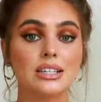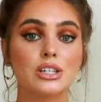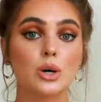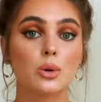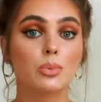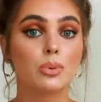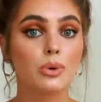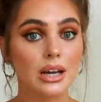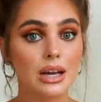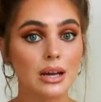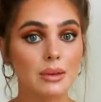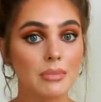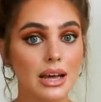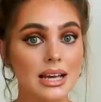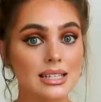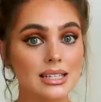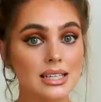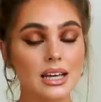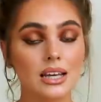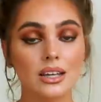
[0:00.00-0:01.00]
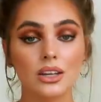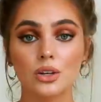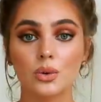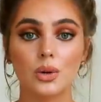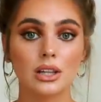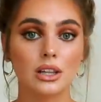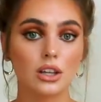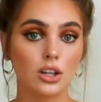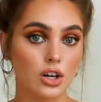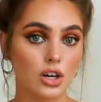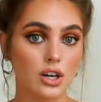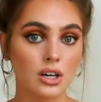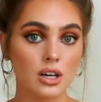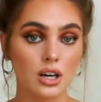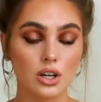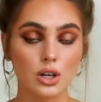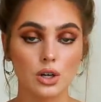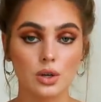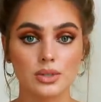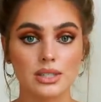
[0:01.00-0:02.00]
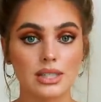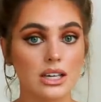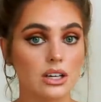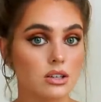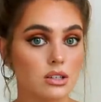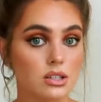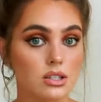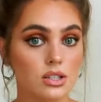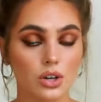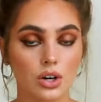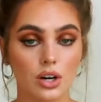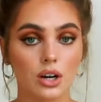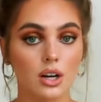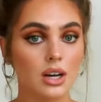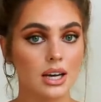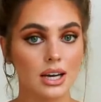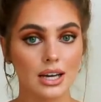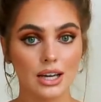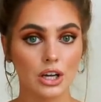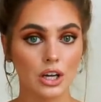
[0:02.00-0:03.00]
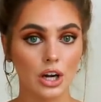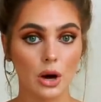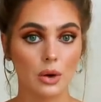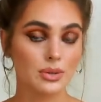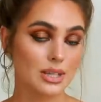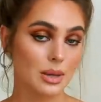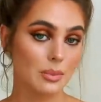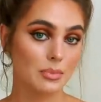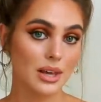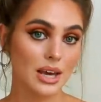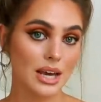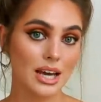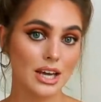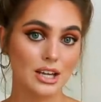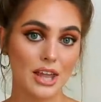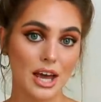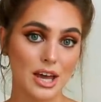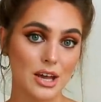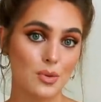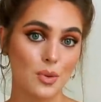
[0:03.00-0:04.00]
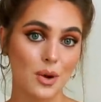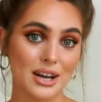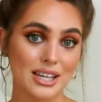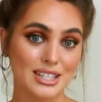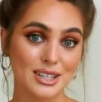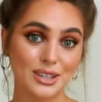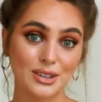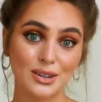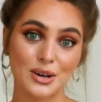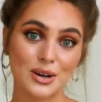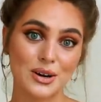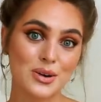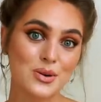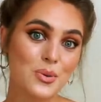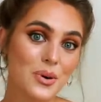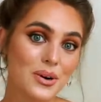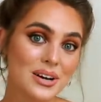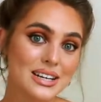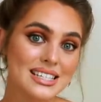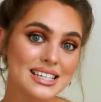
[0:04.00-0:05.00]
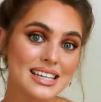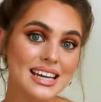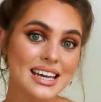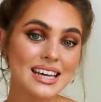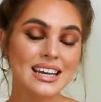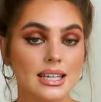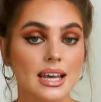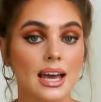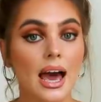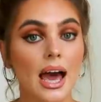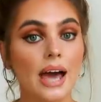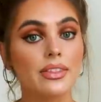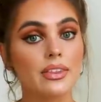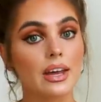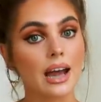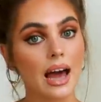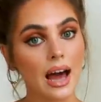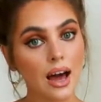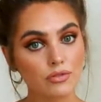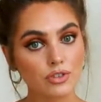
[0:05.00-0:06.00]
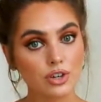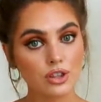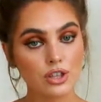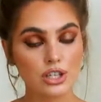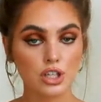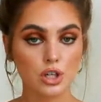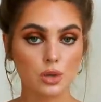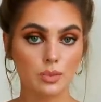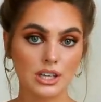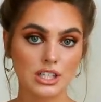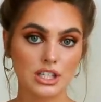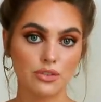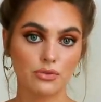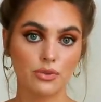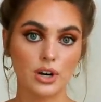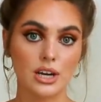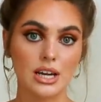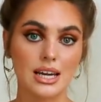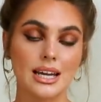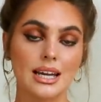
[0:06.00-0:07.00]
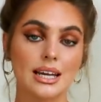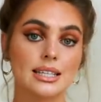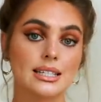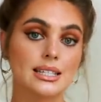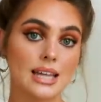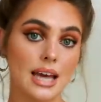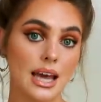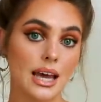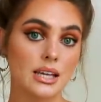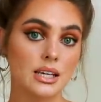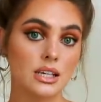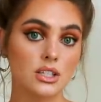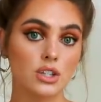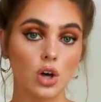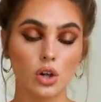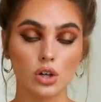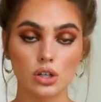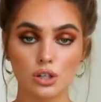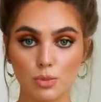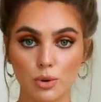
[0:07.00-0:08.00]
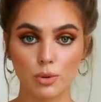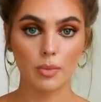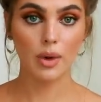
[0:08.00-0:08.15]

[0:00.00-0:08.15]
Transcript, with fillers: So pretty amazing. You can learn new skills or you know, something that you wanted to learn in quarantine. And then after the two months free, it is $10 per